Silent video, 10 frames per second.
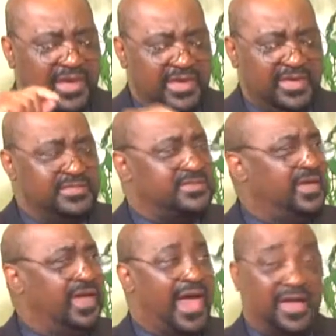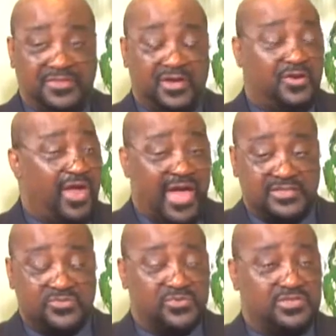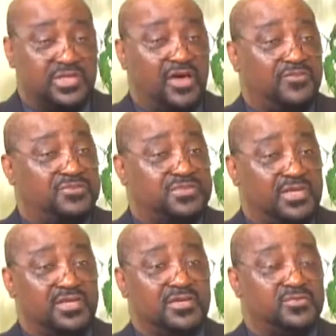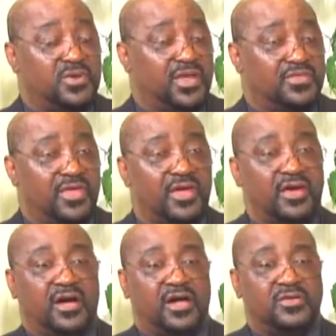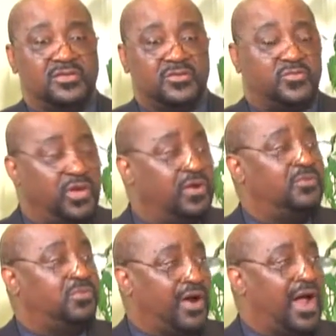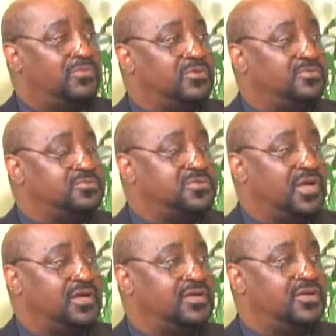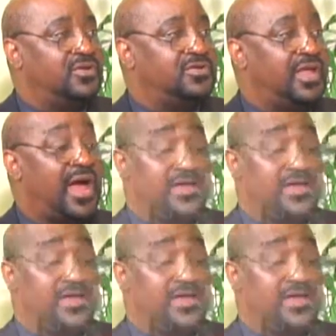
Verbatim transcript: is at the grassroots level, dealing with the real problems, you know, that our